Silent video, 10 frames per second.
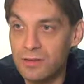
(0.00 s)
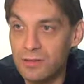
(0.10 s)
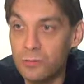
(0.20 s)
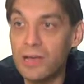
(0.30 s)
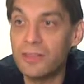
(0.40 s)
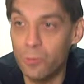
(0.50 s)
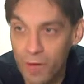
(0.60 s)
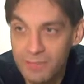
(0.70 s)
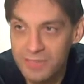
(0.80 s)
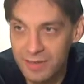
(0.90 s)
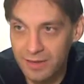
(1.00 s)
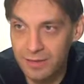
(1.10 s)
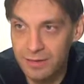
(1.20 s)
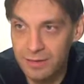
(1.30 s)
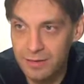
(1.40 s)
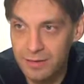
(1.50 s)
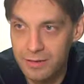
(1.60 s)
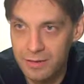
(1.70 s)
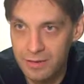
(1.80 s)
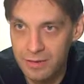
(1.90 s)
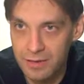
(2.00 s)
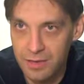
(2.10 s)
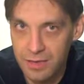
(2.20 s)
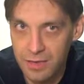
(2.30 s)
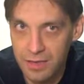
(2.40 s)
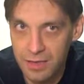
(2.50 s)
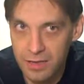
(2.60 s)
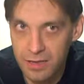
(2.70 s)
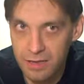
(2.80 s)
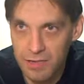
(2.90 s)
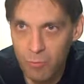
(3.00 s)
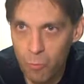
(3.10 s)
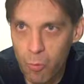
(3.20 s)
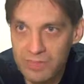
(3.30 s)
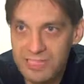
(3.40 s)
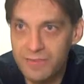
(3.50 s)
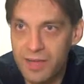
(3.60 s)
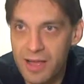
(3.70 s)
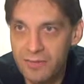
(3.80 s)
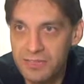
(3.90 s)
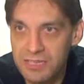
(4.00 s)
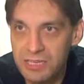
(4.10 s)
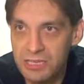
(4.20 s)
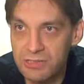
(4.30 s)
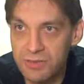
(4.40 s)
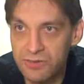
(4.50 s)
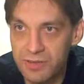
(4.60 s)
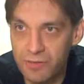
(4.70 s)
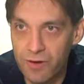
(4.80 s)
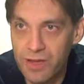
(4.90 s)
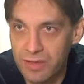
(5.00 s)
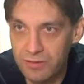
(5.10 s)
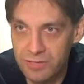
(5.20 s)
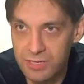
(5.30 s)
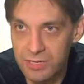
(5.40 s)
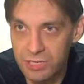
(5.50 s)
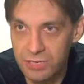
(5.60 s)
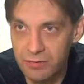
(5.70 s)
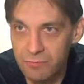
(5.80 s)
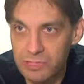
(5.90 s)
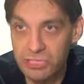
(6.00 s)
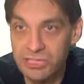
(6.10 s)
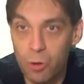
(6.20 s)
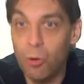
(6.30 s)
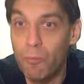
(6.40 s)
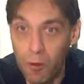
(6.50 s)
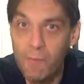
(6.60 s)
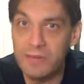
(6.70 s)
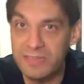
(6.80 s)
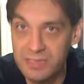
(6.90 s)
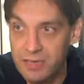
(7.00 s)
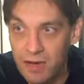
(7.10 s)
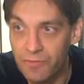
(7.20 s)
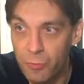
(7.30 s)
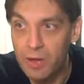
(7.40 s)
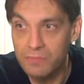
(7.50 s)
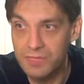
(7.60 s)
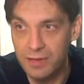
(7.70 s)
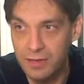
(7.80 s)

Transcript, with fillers: You like the website? Yes. Not once have I ever seen you tune in the radio station, which is the whole purpose of the website.